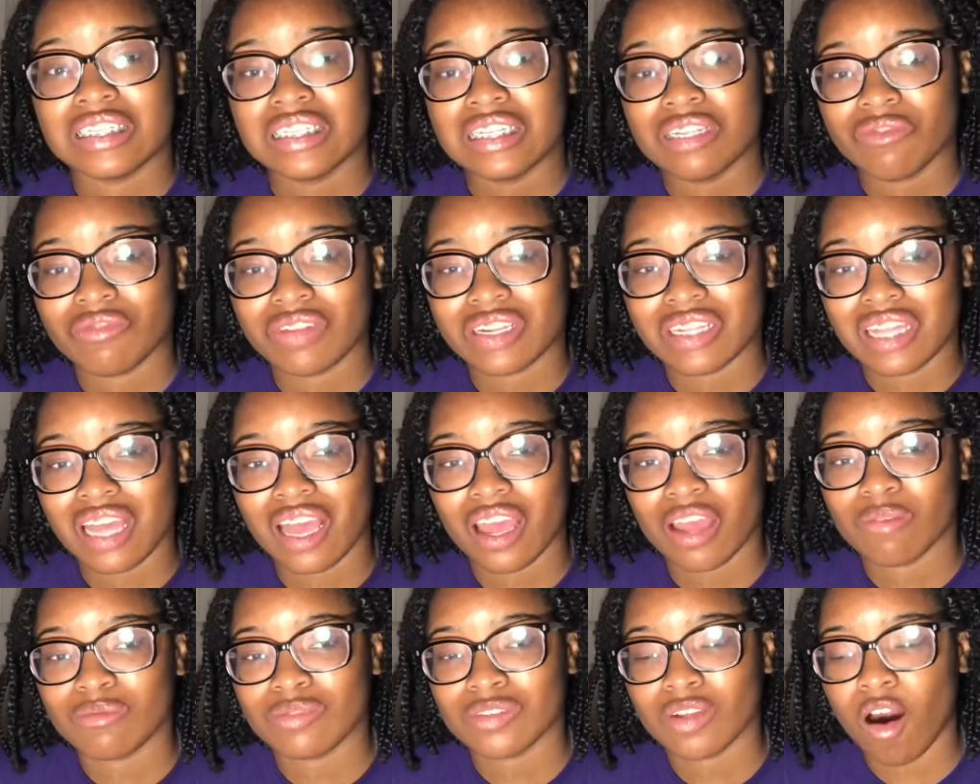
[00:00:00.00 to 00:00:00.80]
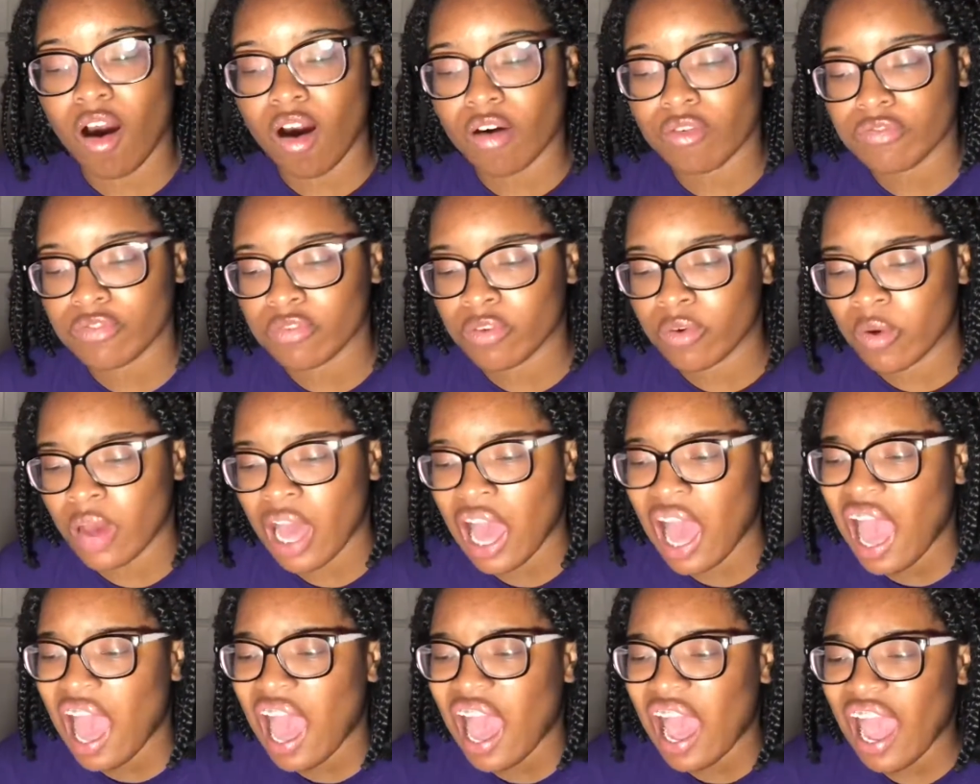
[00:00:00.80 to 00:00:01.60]
and stuff like that, it was awful.
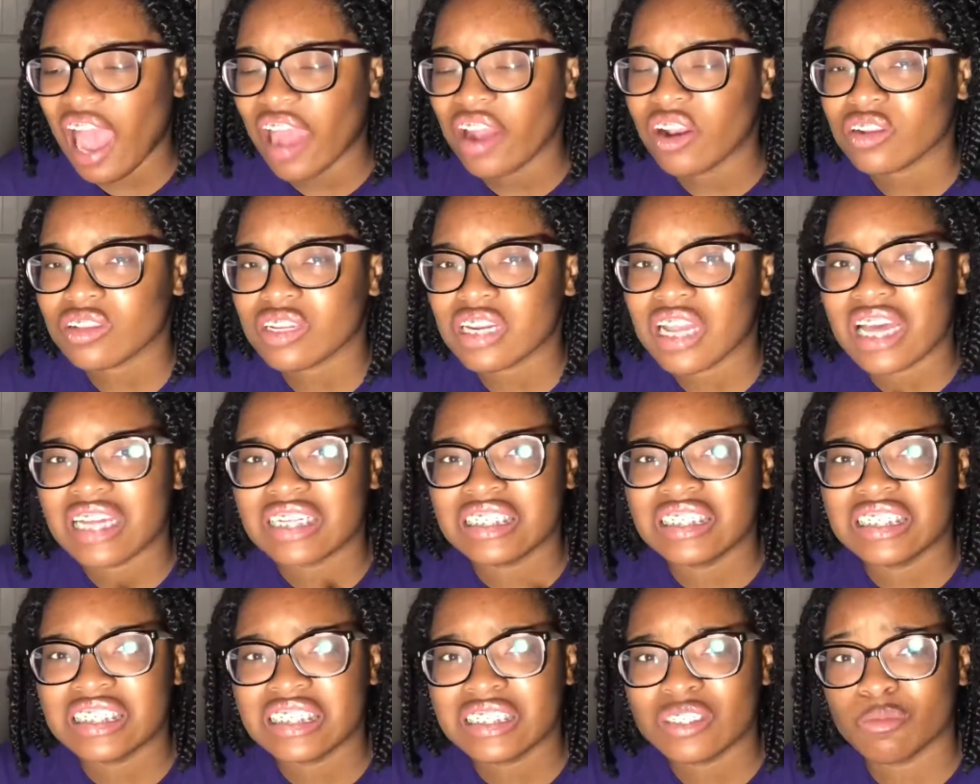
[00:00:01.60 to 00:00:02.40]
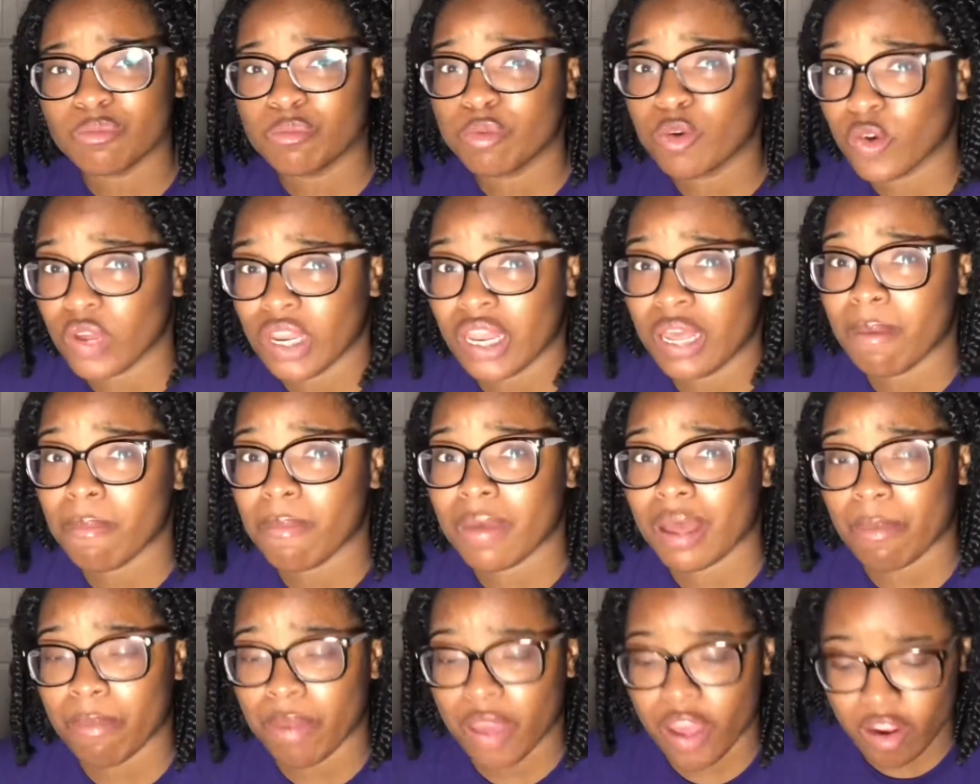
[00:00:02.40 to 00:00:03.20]
I know that I disappointed
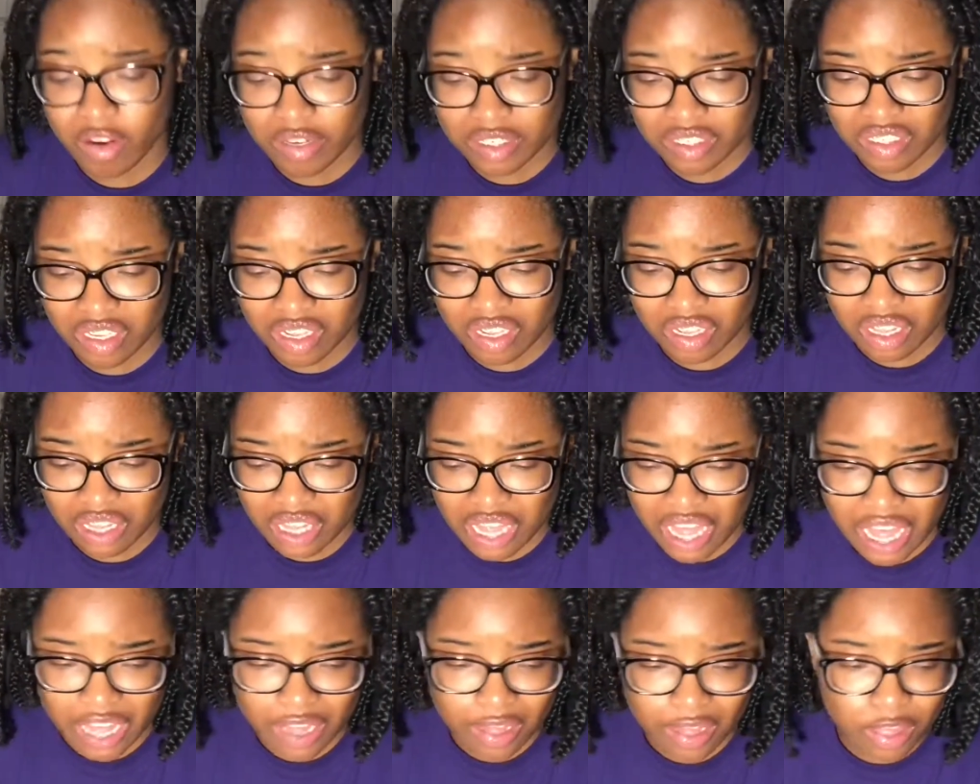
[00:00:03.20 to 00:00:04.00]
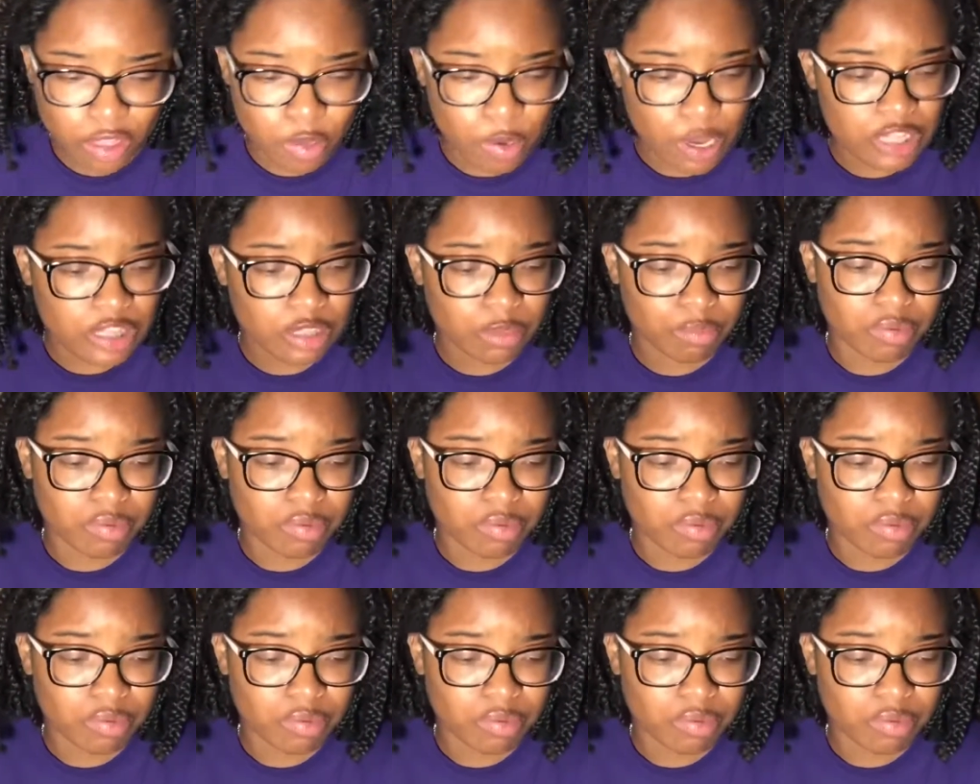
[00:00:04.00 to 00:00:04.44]
my parents a lot throughout the